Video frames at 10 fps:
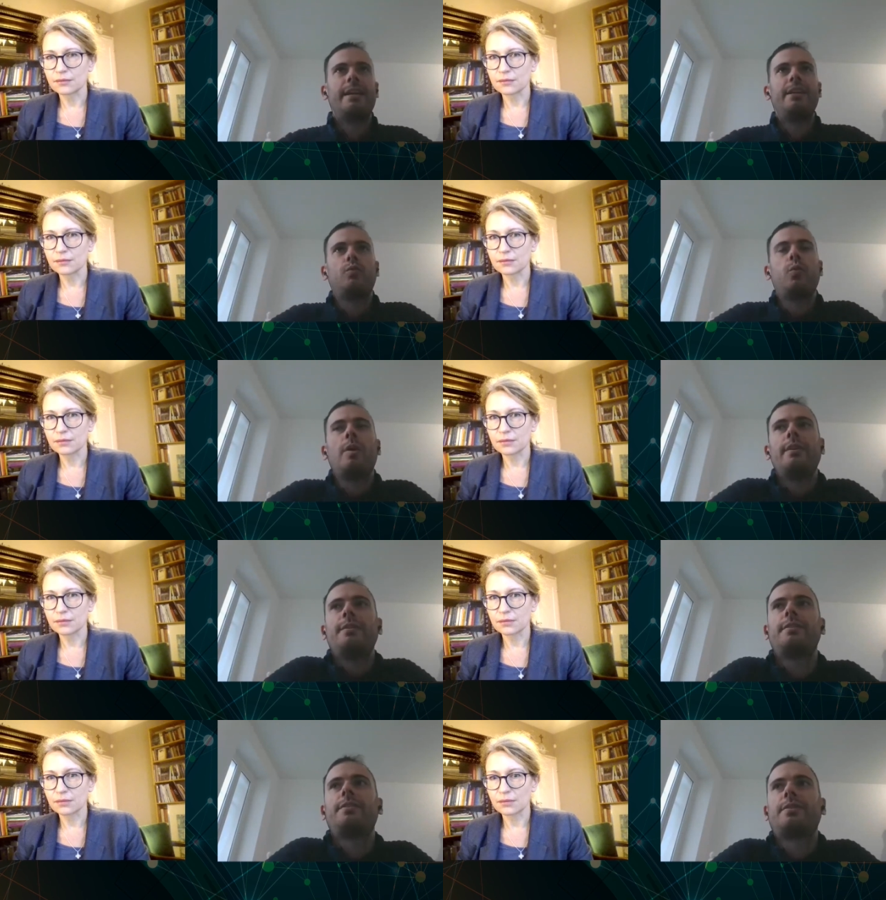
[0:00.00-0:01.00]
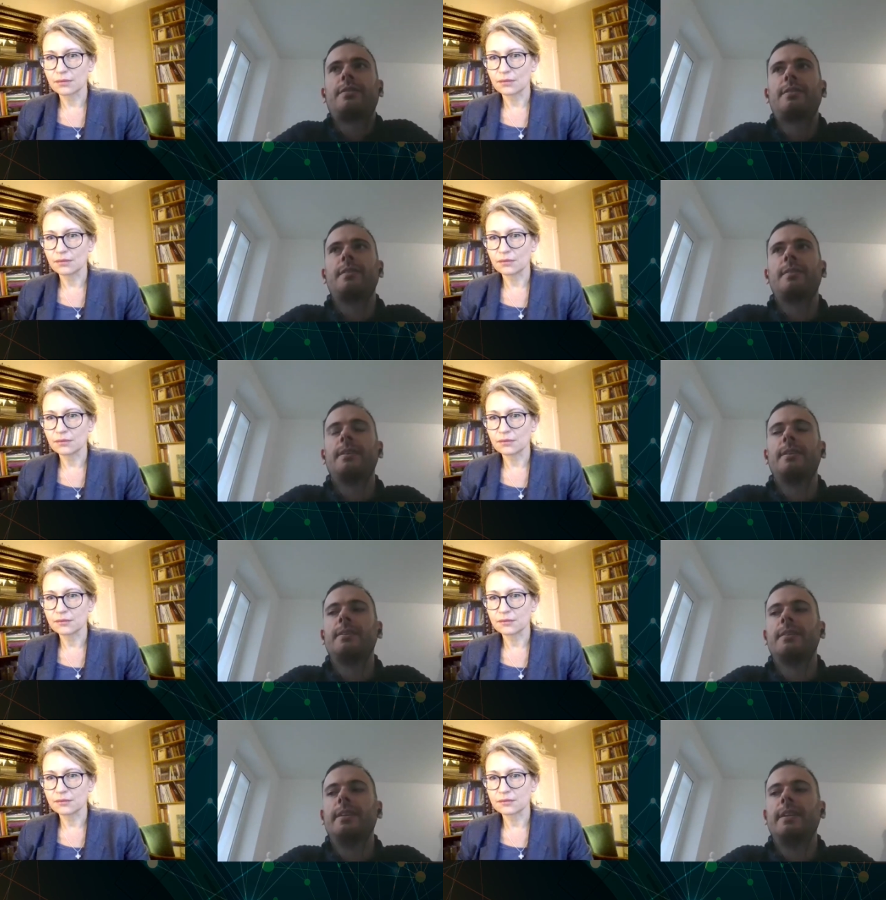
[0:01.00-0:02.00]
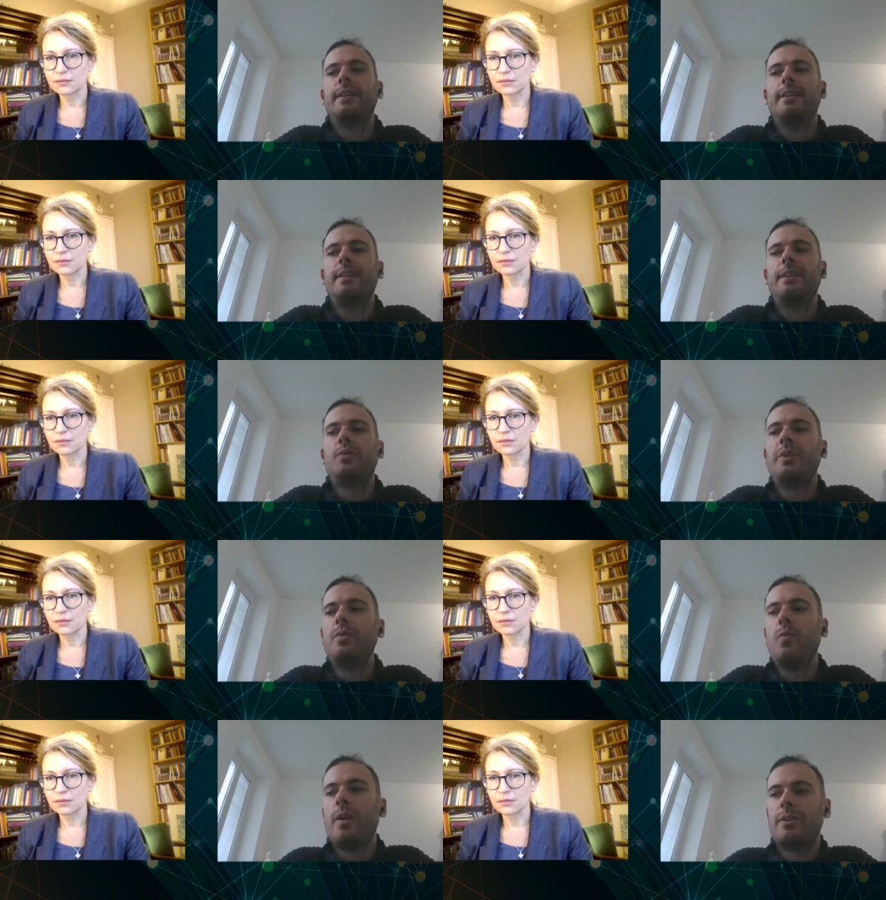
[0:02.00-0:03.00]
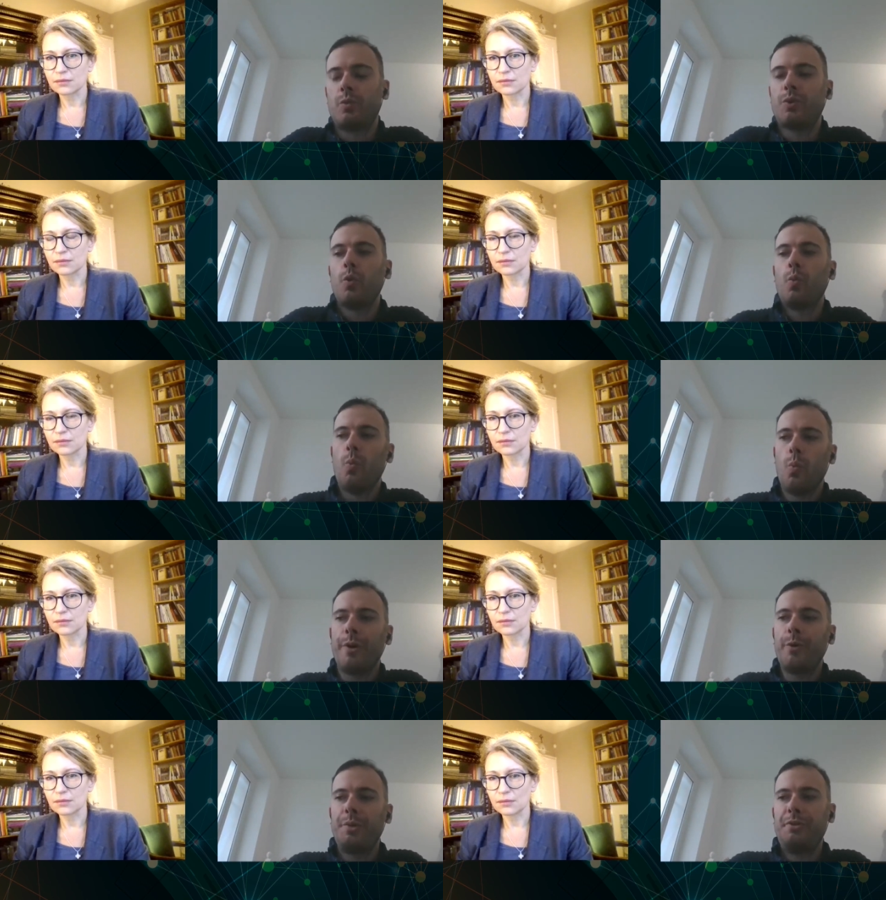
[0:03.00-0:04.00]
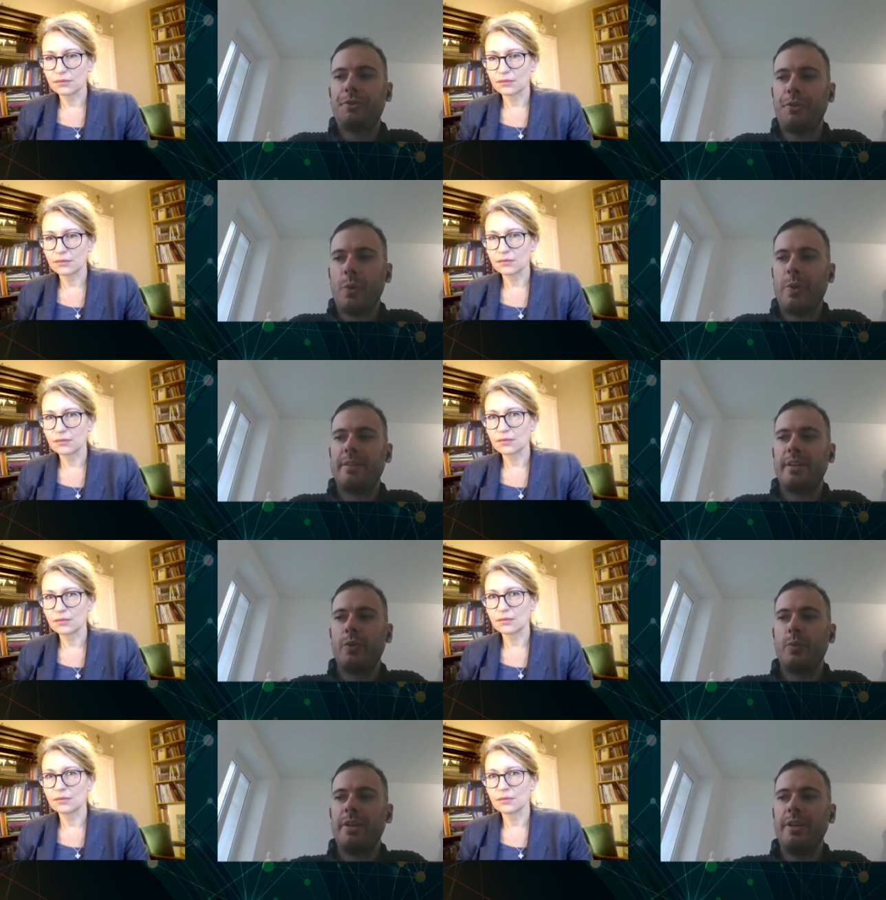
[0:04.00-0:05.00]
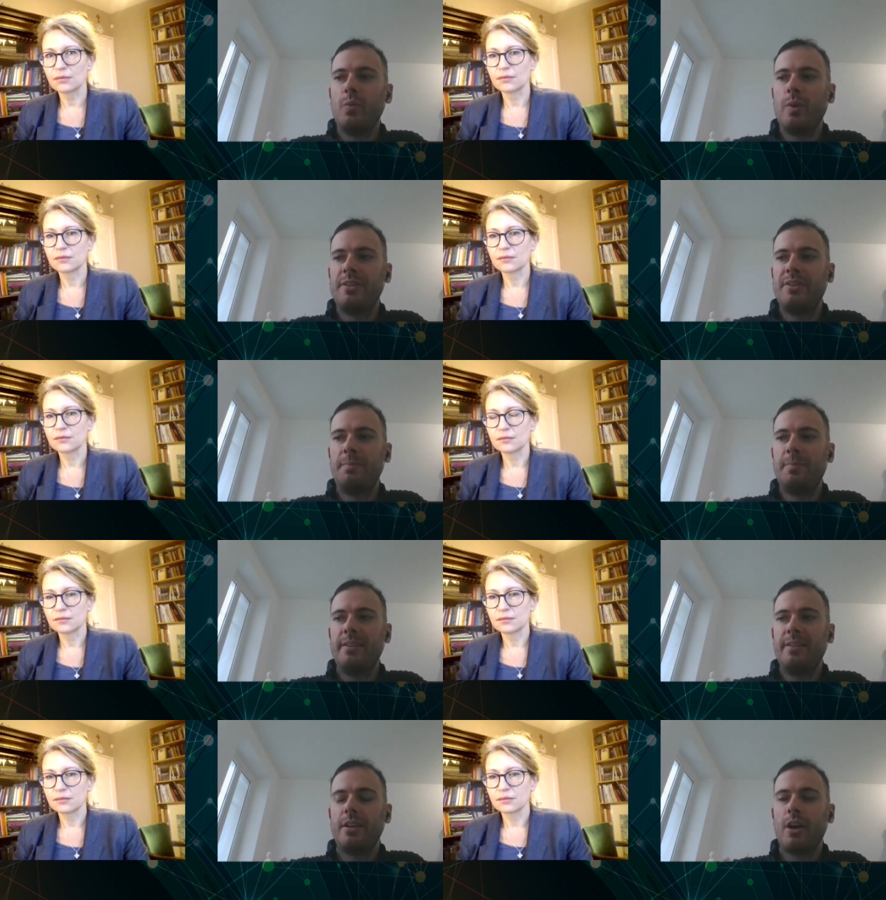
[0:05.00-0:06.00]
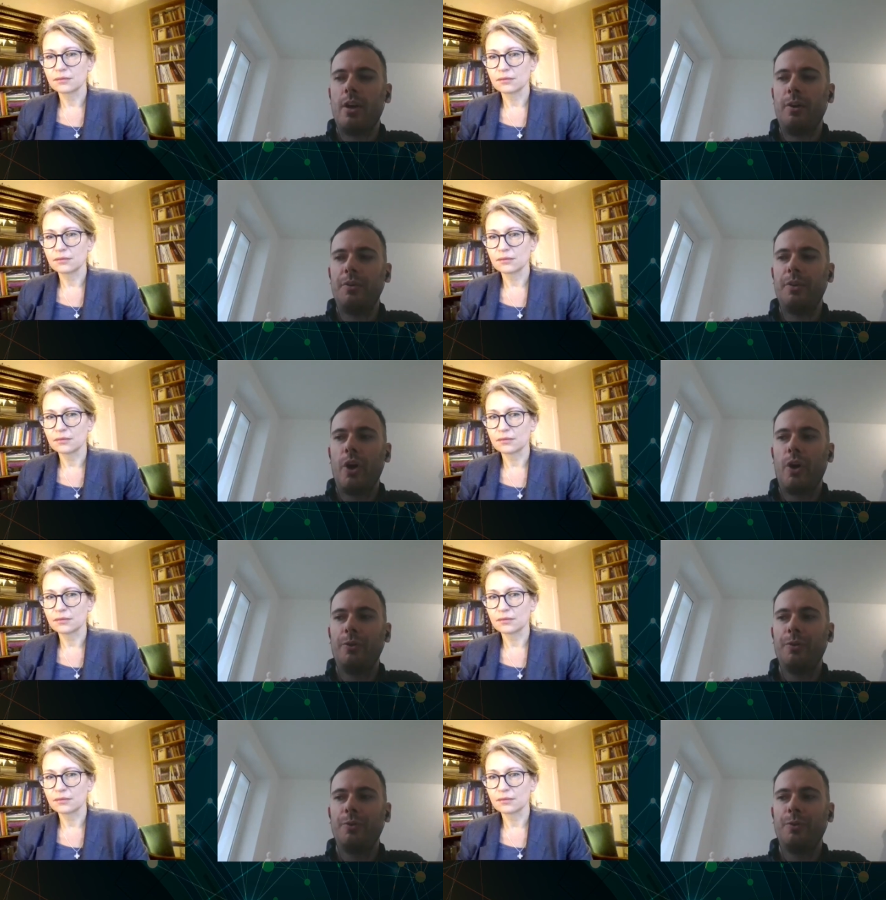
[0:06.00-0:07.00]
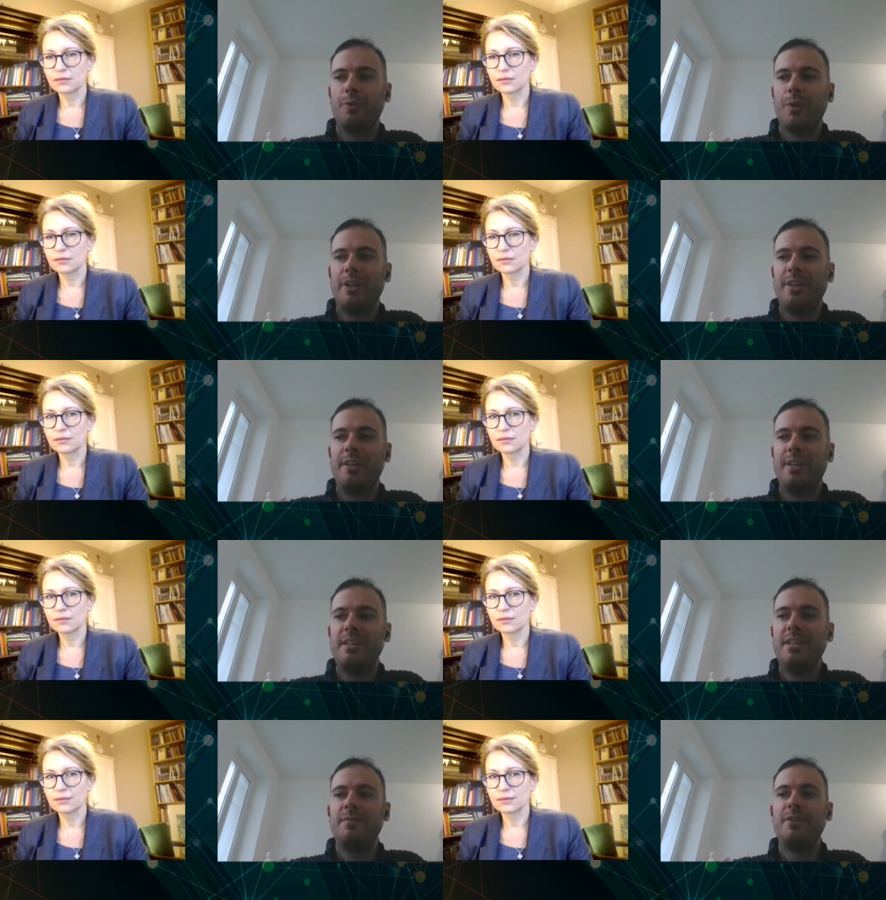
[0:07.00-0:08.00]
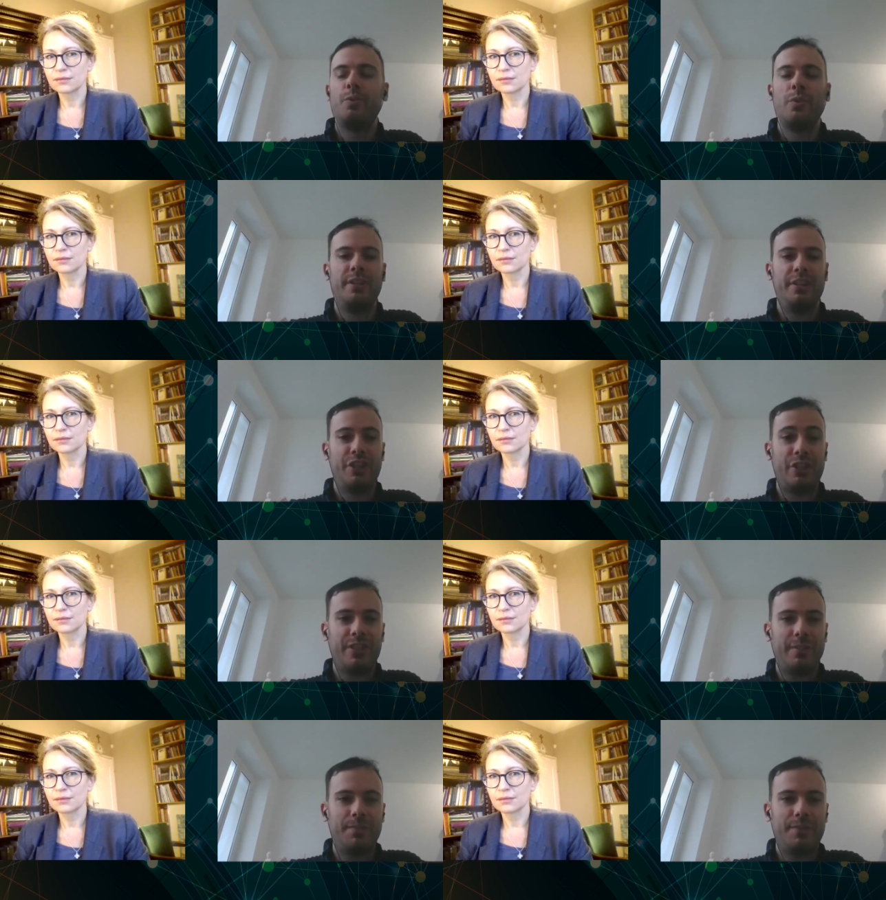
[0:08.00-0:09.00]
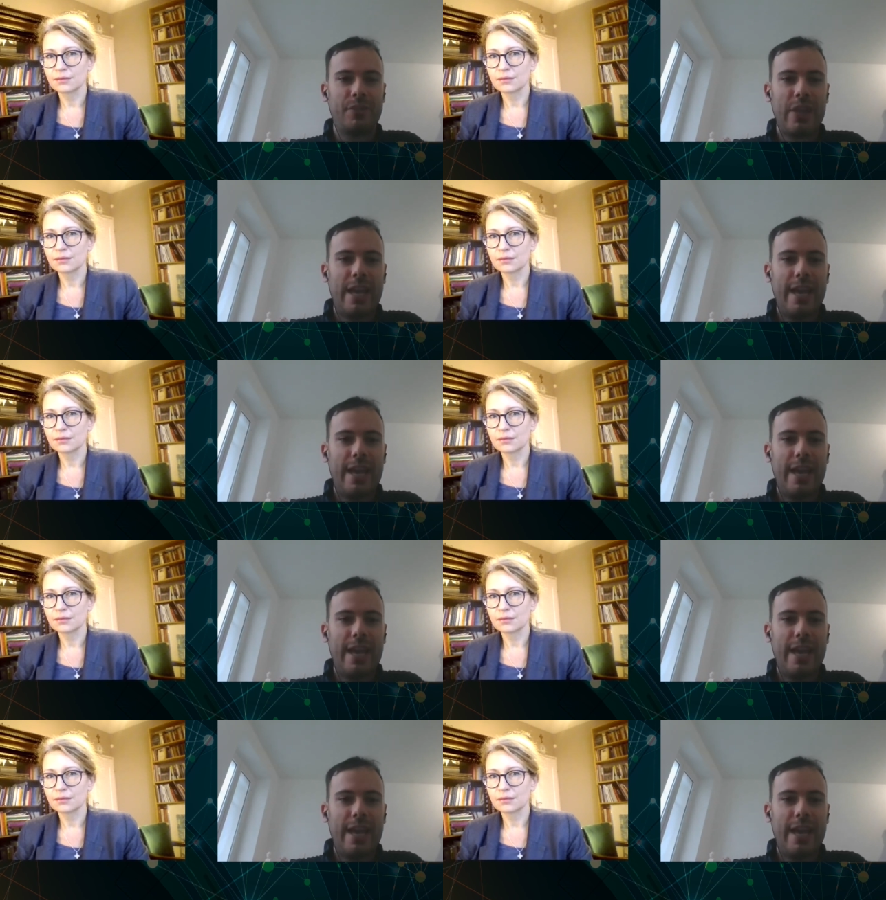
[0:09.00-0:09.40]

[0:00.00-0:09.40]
Speaker 1: it was, it really was. So what we saw is that it really was depending on on individual initiatives.